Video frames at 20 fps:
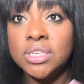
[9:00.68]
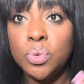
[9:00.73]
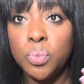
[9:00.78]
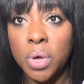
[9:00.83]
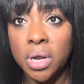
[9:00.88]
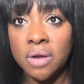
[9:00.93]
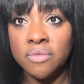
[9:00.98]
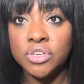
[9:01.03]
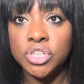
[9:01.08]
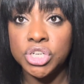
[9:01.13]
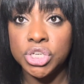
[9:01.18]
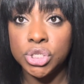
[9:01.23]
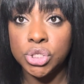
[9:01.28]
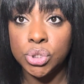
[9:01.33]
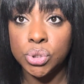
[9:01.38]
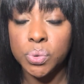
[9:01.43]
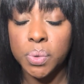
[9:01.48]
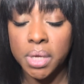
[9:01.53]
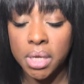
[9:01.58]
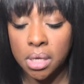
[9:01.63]
in whatever she's
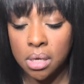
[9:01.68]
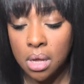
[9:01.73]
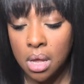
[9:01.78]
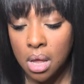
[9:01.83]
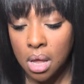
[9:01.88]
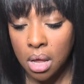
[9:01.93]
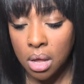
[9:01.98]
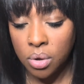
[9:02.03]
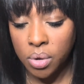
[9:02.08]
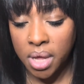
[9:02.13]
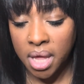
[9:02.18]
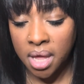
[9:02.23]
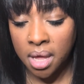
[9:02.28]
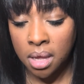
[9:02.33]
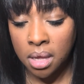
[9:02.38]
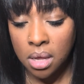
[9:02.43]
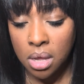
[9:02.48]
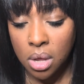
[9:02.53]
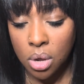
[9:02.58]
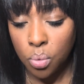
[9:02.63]
doing,
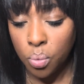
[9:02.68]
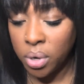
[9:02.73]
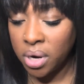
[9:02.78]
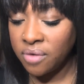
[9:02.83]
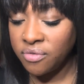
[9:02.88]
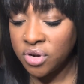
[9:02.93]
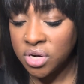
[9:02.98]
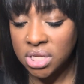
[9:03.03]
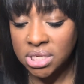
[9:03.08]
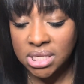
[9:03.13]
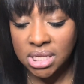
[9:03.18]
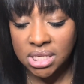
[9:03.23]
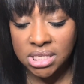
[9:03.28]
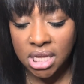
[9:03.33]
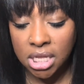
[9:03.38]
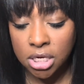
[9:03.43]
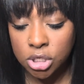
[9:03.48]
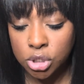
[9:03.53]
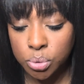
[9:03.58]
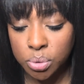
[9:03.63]
okay? Whatever it is that
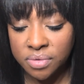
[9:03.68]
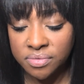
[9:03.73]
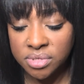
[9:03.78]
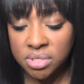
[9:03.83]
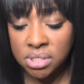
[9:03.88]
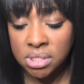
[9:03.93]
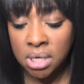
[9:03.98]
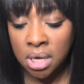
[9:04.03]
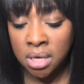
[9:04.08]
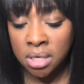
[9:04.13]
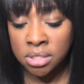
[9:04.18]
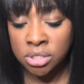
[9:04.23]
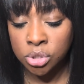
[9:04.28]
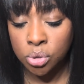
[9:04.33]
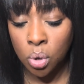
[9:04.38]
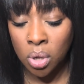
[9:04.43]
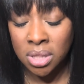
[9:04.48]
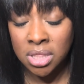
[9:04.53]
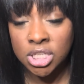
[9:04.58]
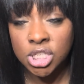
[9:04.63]
Taylor Swift does
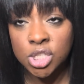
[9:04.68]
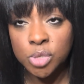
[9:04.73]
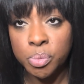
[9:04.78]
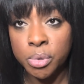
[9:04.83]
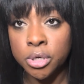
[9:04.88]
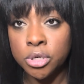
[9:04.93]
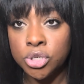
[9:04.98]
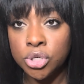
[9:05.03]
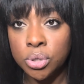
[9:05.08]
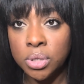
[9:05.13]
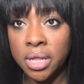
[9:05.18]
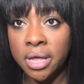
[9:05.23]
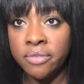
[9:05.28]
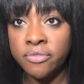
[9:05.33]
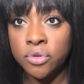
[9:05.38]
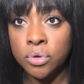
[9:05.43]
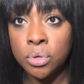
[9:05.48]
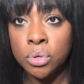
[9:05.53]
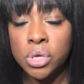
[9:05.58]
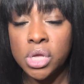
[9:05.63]
on the spiritual
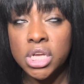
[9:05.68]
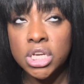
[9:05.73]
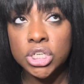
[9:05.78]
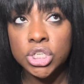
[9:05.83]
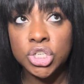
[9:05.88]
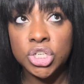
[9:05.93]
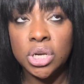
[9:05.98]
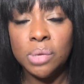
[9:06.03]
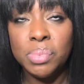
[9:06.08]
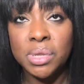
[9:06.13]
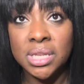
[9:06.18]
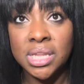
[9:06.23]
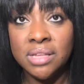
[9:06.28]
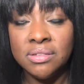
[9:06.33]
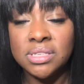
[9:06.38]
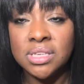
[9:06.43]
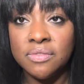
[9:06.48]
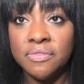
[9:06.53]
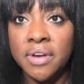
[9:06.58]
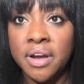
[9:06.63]
level, she
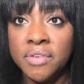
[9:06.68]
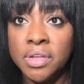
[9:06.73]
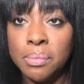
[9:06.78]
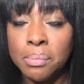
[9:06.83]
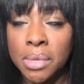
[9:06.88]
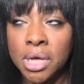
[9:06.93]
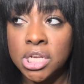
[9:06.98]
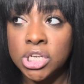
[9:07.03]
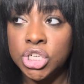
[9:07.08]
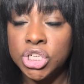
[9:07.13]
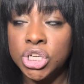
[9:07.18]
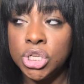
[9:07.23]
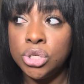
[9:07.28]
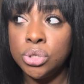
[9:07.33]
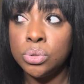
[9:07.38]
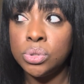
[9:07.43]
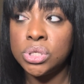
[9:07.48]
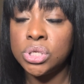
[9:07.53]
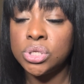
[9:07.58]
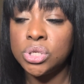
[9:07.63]
believes it very much. She
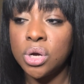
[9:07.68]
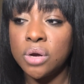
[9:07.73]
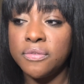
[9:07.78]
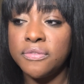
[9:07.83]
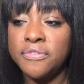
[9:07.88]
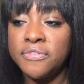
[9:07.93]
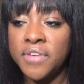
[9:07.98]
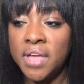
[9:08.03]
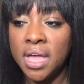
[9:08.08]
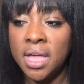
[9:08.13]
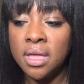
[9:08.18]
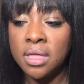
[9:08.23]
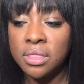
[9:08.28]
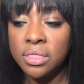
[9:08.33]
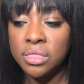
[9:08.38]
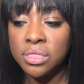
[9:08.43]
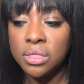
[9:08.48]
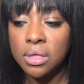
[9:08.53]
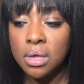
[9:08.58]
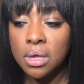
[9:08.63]
uses her
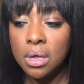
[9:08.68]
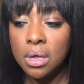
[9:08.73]
faith